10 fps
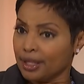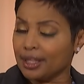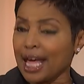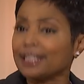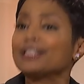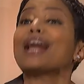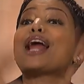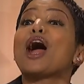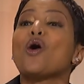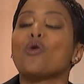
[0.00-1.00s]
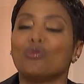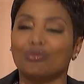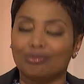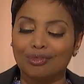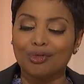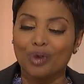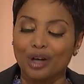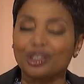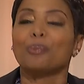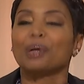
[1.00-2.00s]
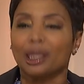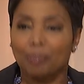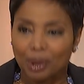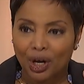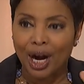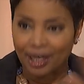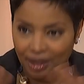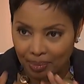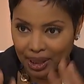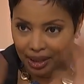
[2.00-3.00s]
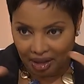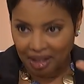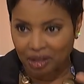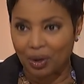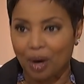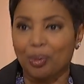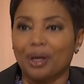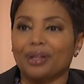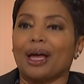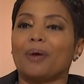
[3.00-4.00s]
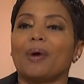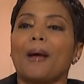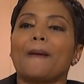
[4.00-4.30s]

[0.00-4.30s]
that's not how we are typically portrayed in the media. That's what I'll put right, it. Right,